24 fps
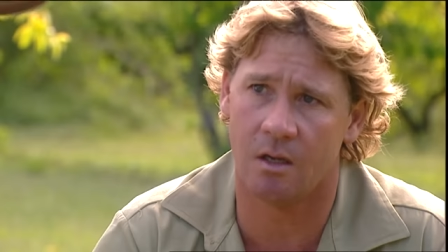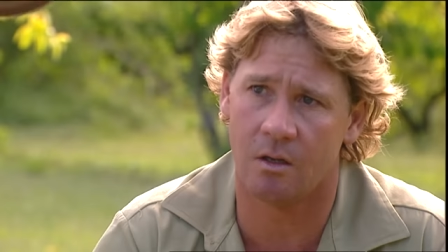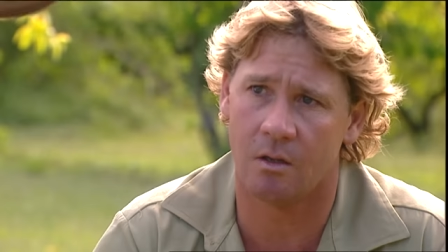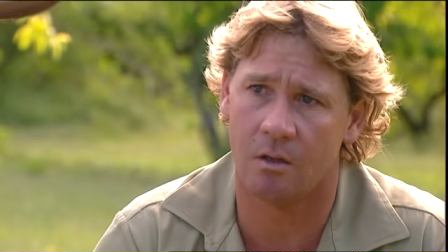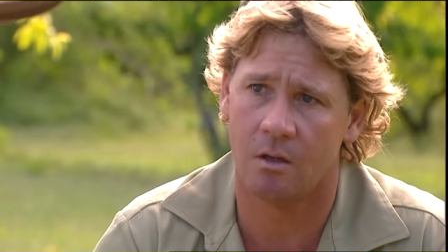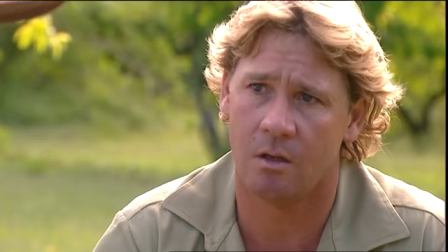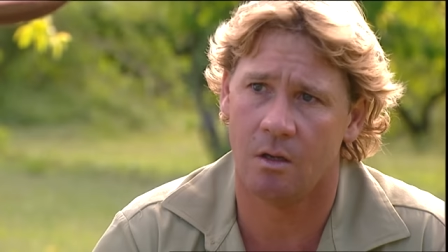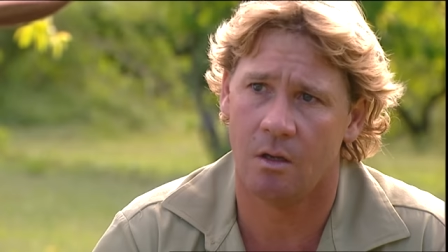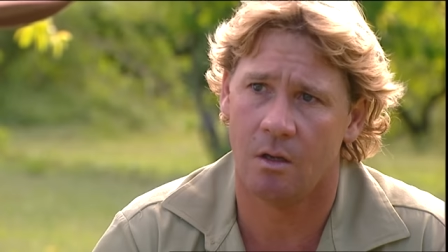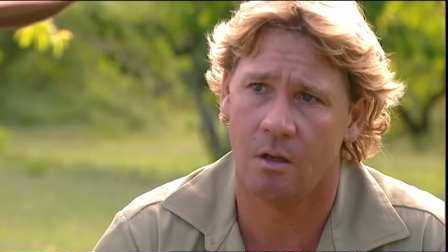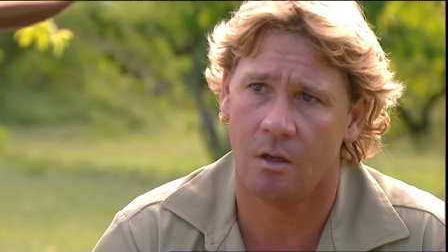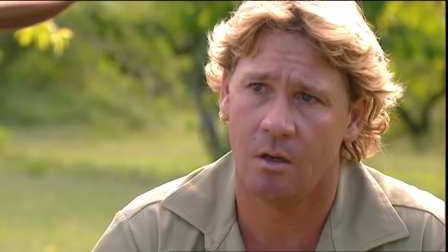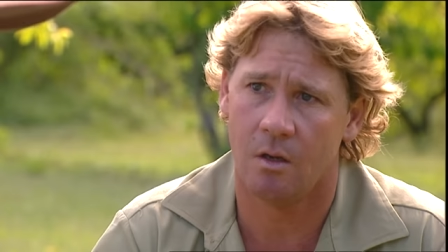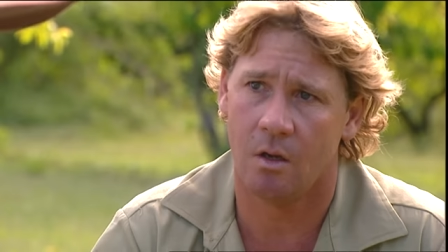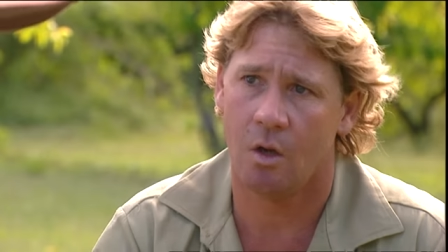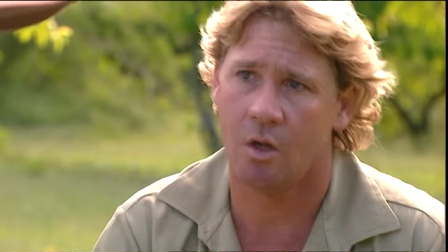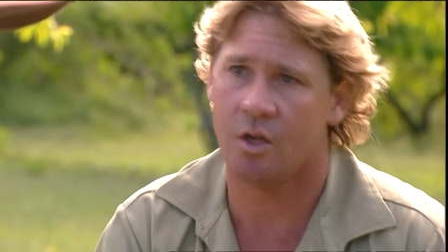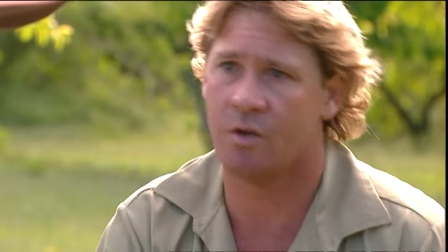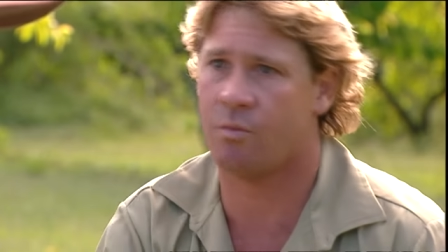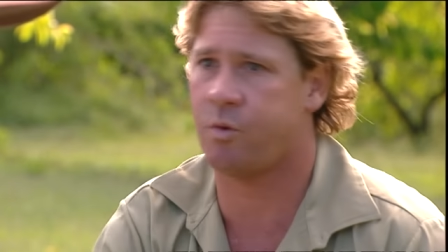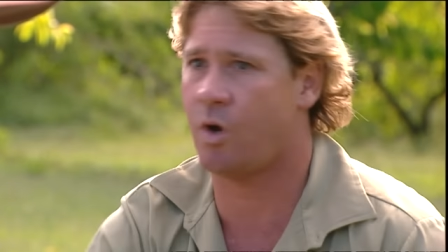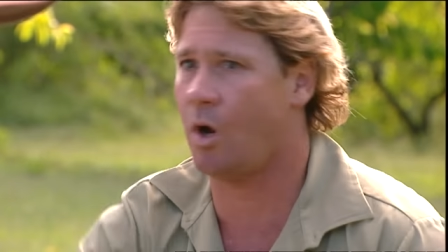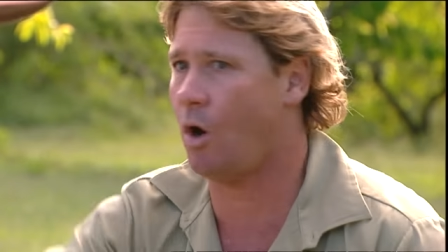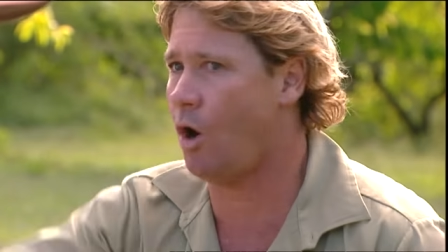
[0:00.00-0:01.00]
prefer to be.
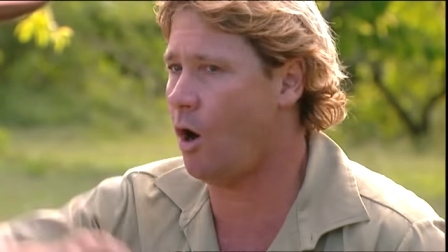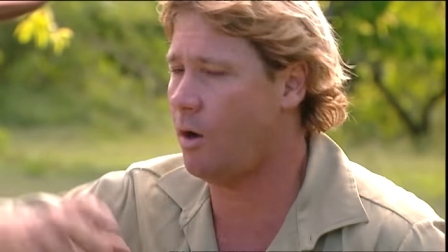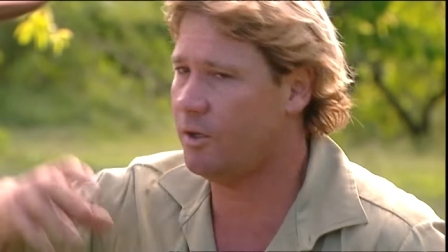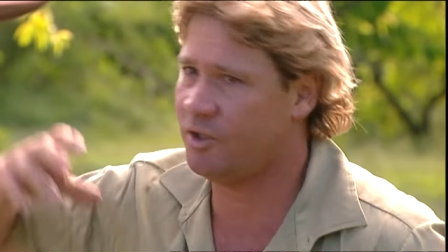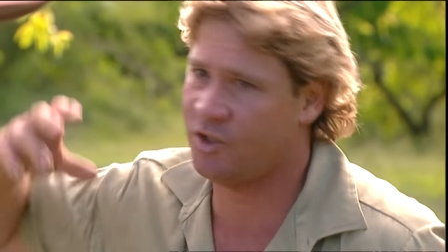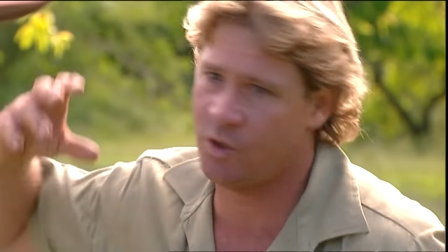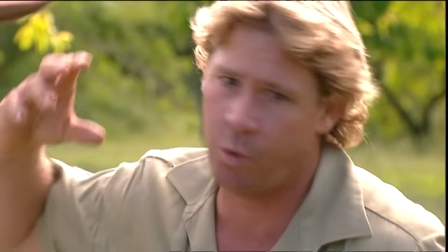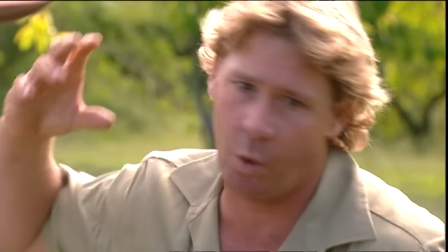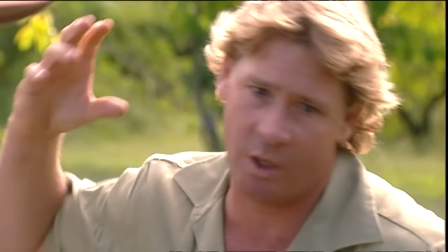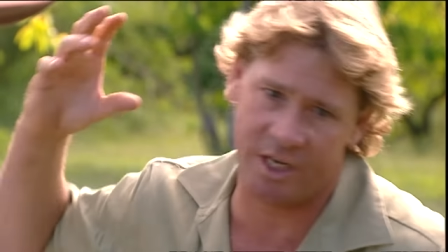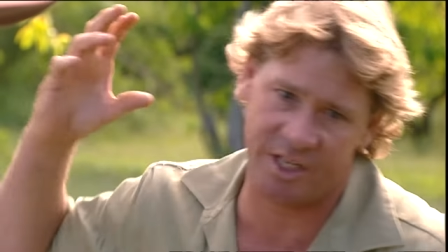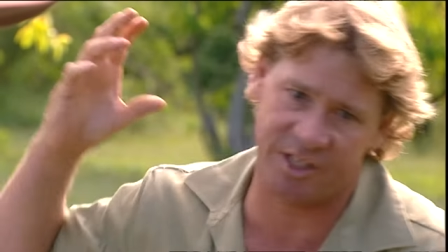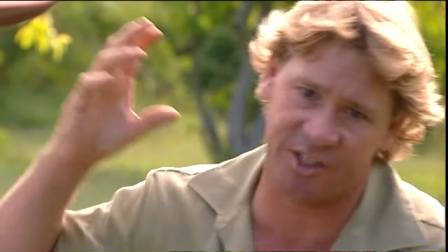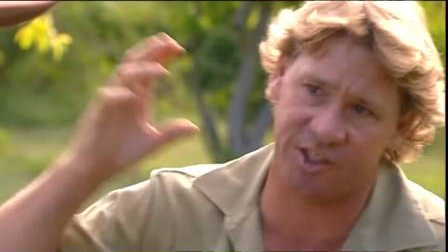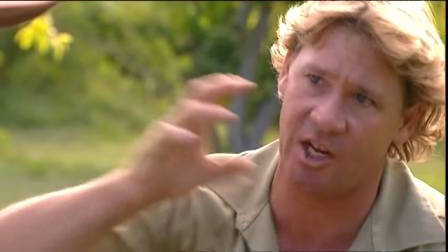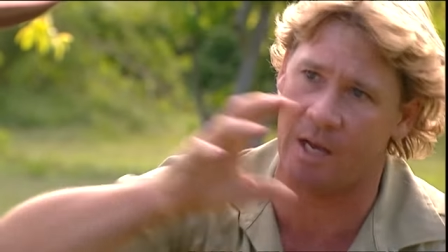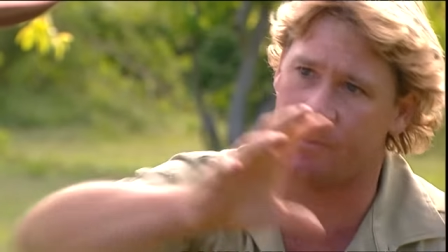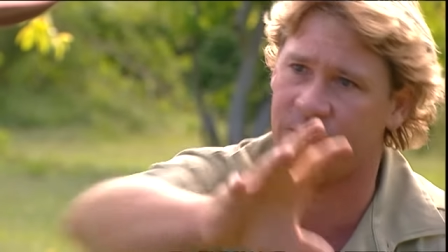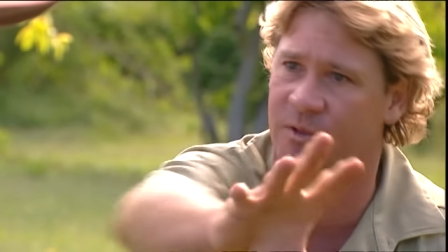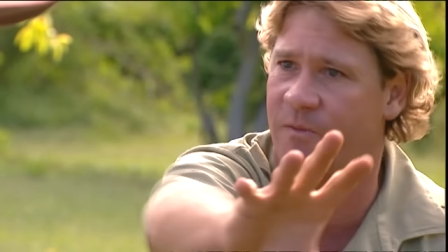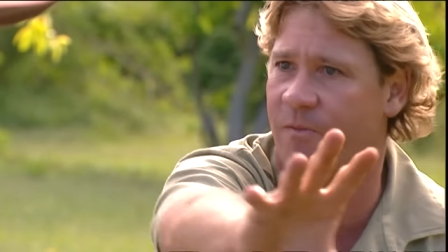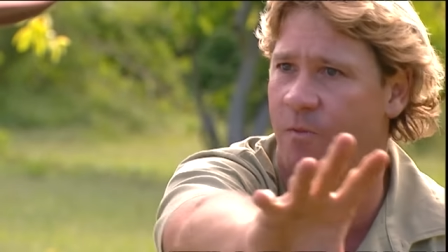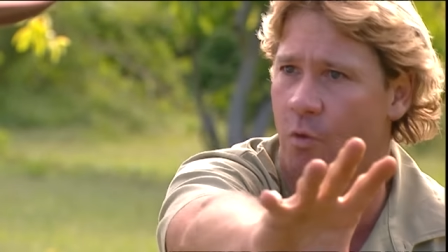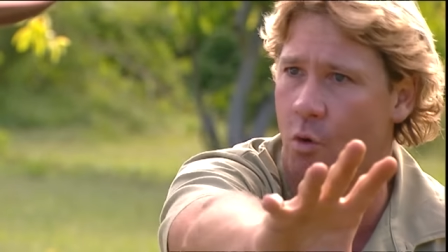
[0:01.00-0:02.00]
God, 20
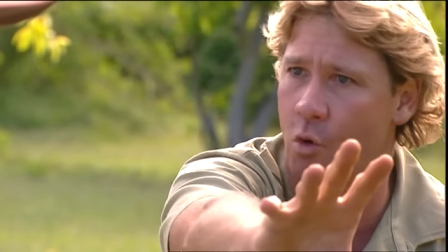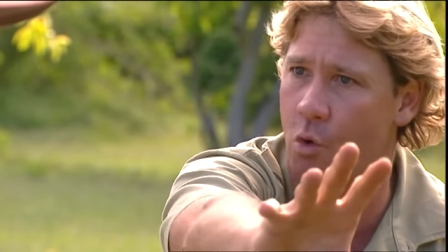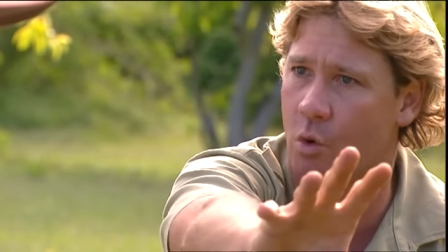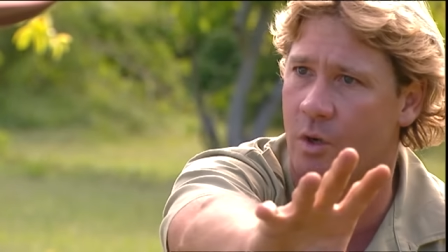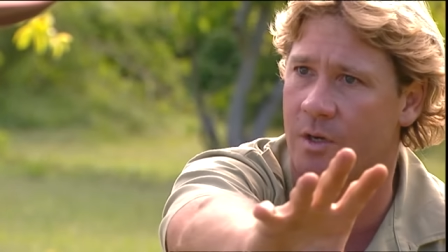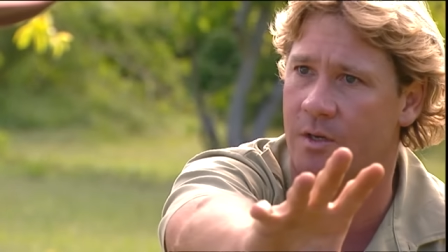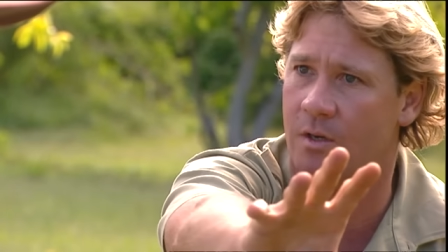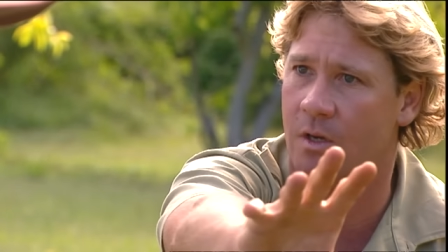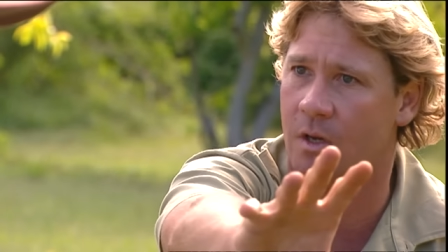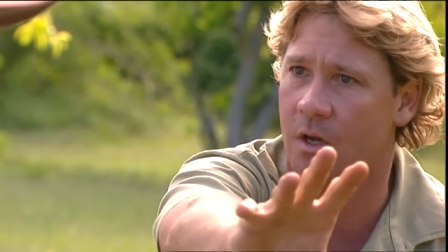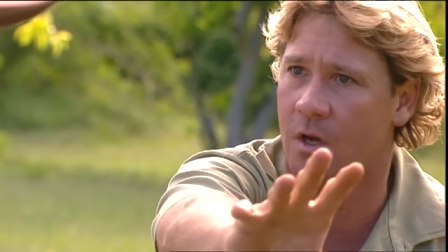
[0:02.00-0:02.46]
steps forward.